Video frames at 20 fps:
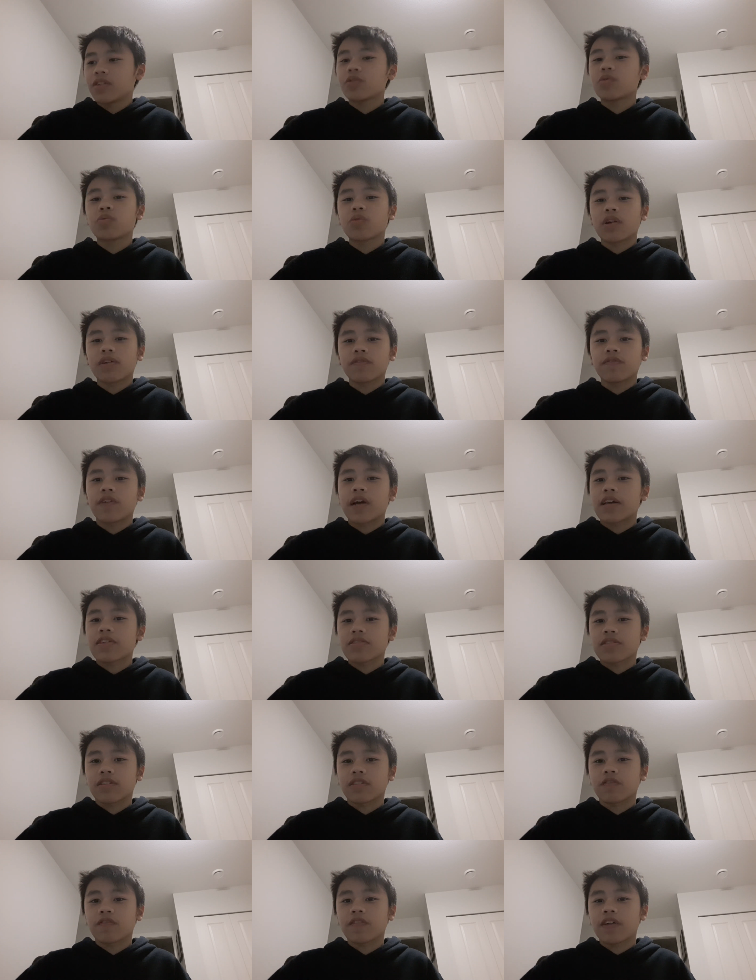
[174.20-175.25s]
you run
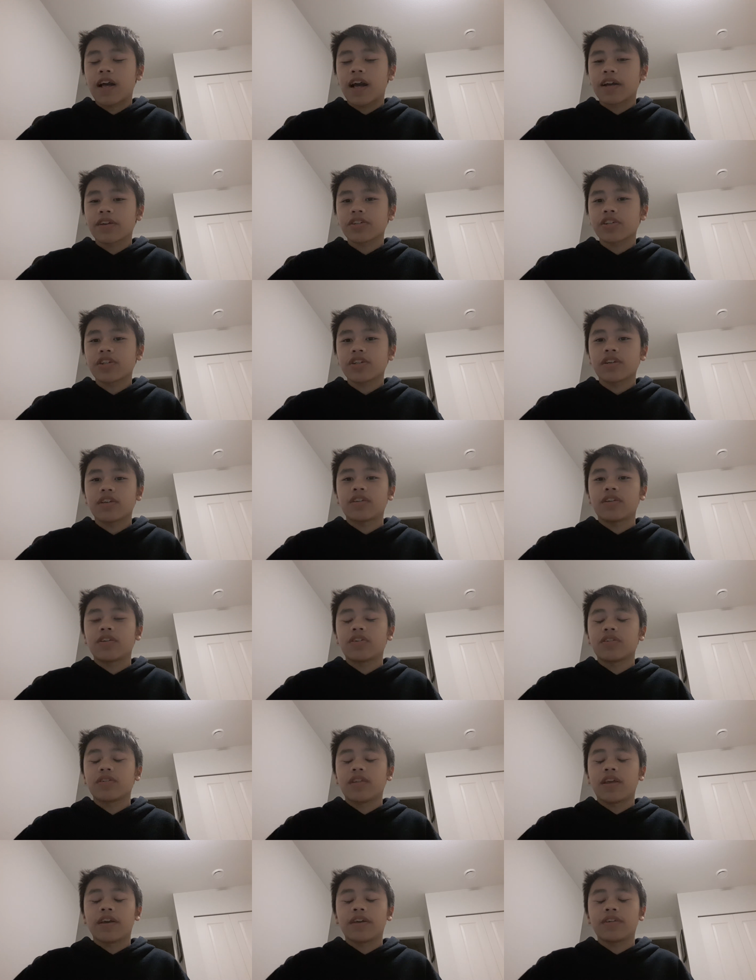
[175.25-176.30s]
fast like Flash. And then
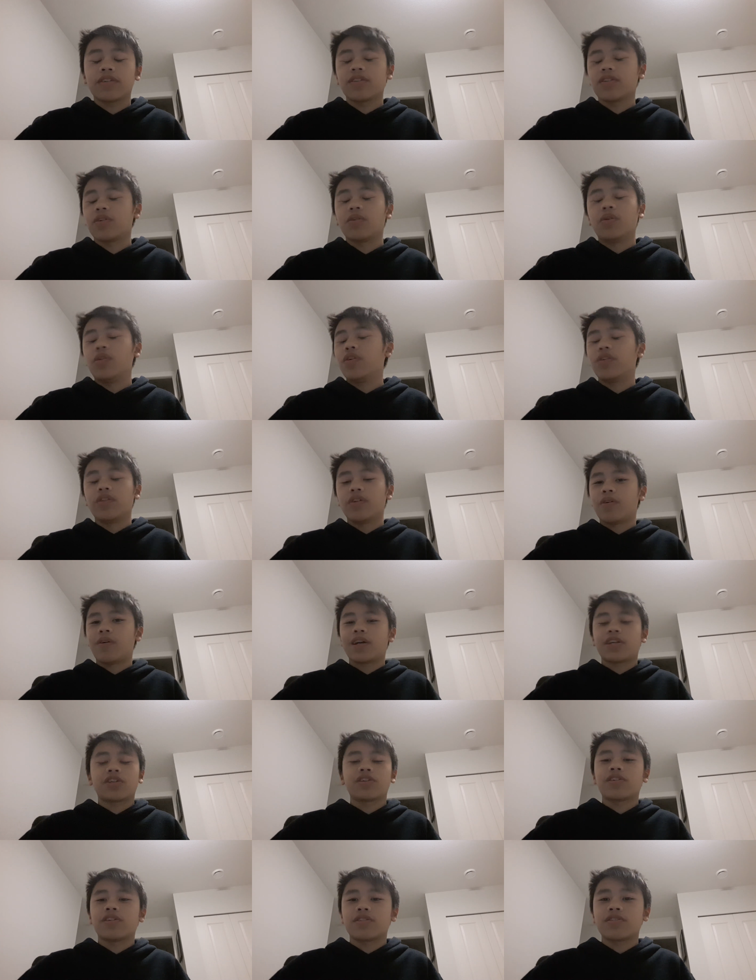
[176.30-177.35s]
you're like, no, no, no,
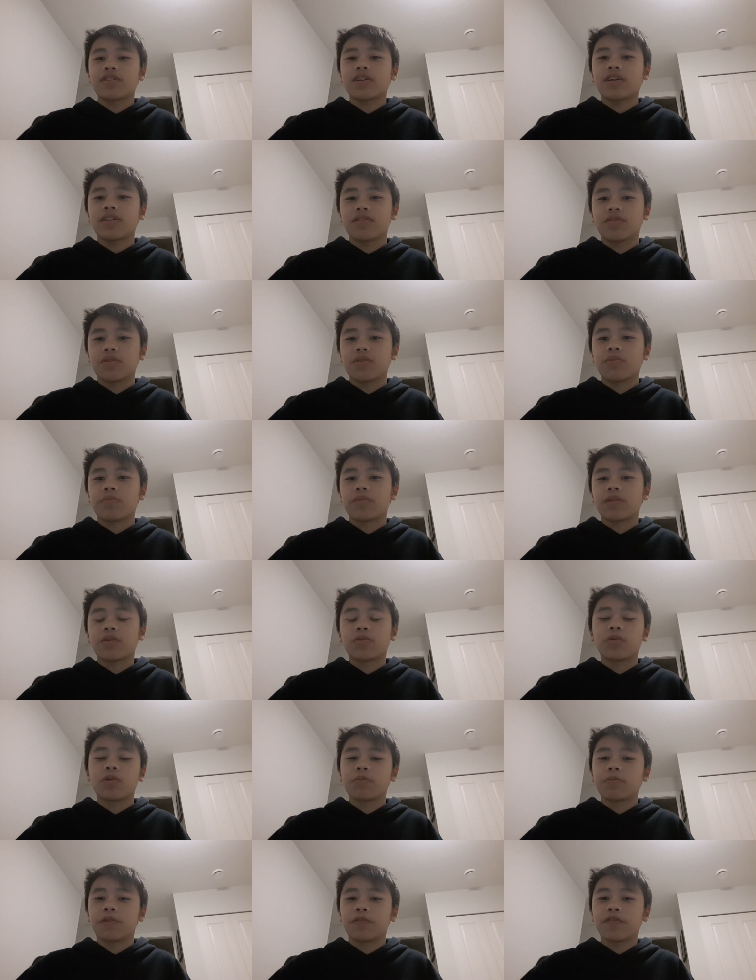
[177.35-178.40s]
I shouldn't say it to him. It
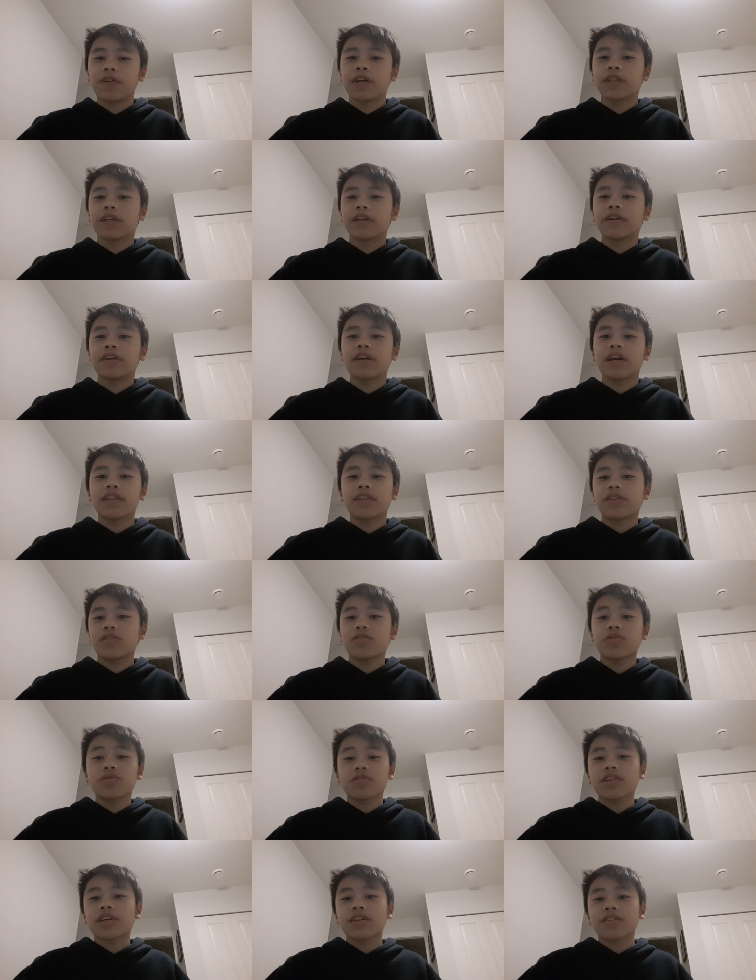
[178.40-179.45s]
won't be funny. And then
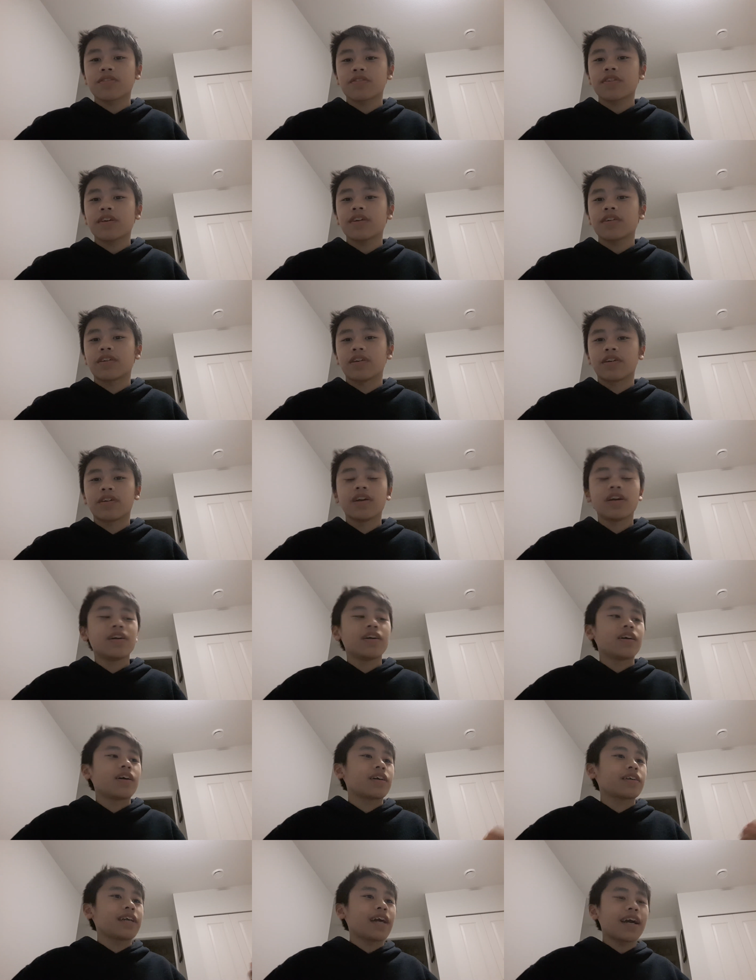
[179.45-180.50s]
two seconds later,
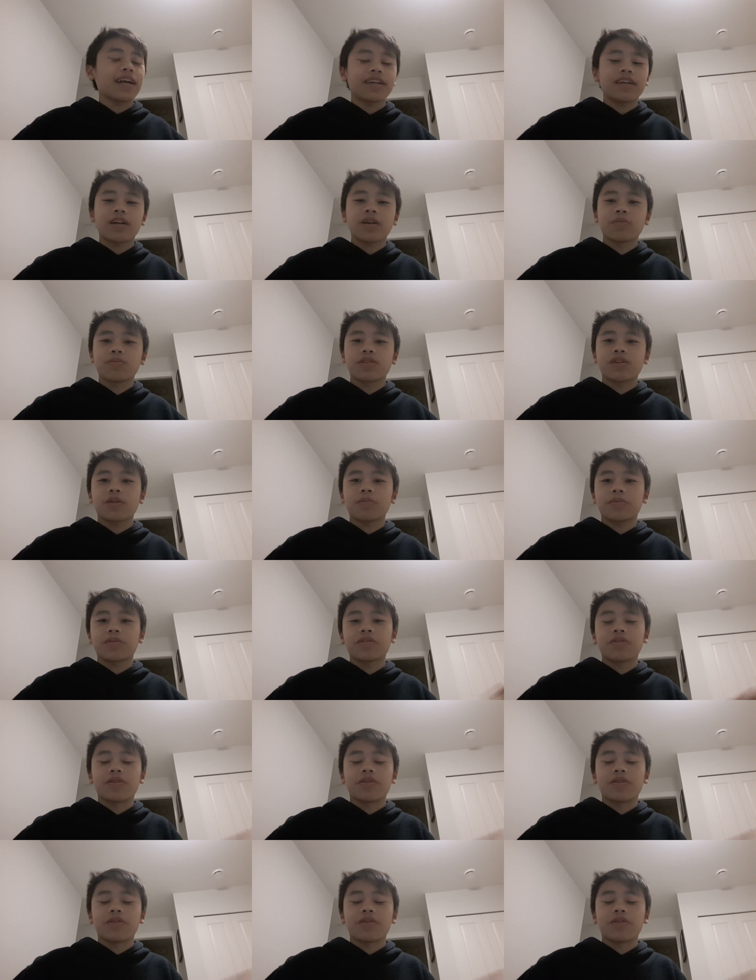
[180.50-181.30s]
a guy comes up